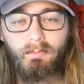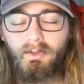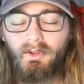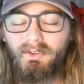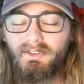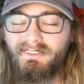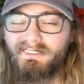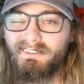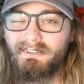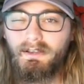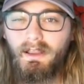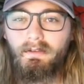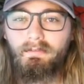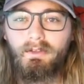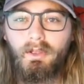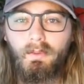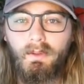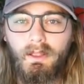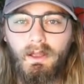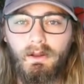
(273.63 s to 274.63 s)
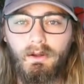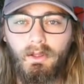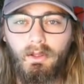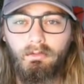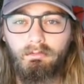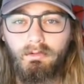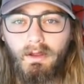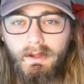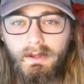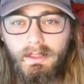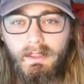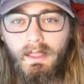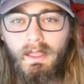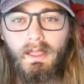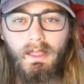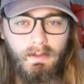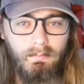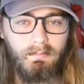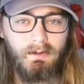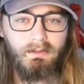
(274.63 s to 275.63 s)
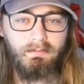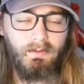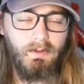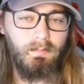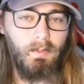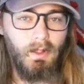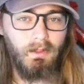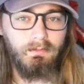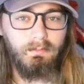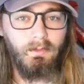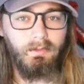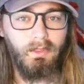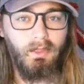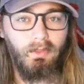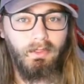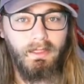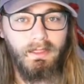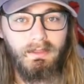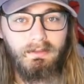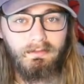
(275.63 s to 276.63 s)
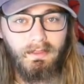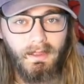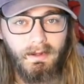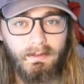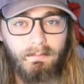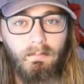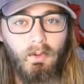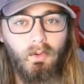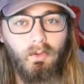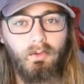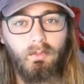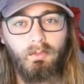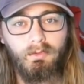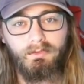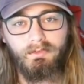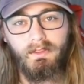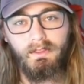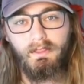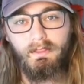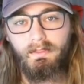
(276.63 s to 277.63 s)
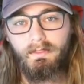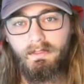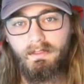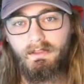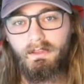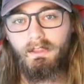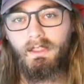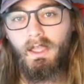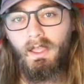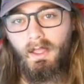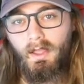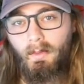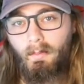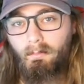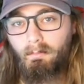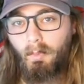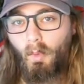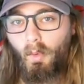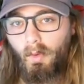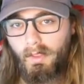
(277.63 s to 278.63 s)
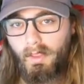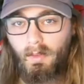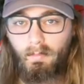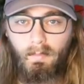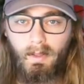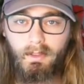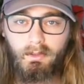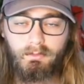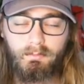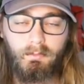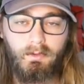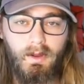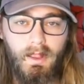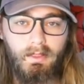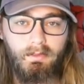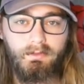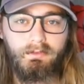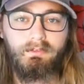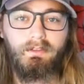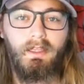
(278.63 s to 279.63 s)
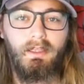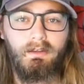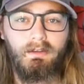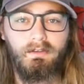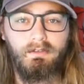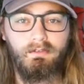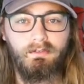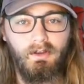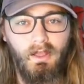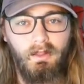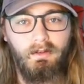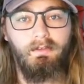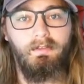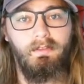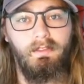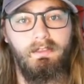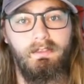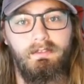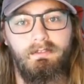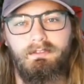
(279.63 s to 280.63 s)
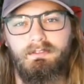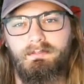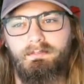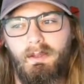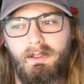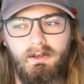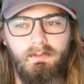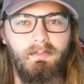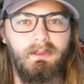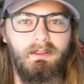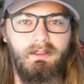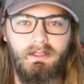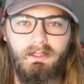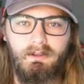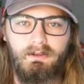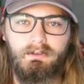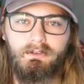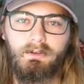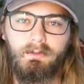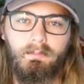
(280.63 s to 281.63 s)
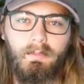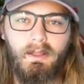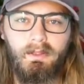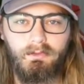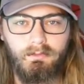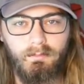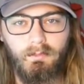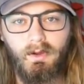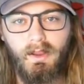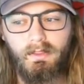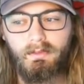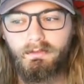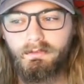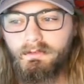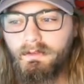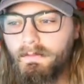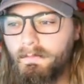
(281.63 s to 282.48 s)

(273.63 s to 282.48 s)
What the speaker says: There is enough going on already, but it's very possible they'll hint at him, or we'll see the boy Miles Morales and not the Spider-Man character Miles Morales.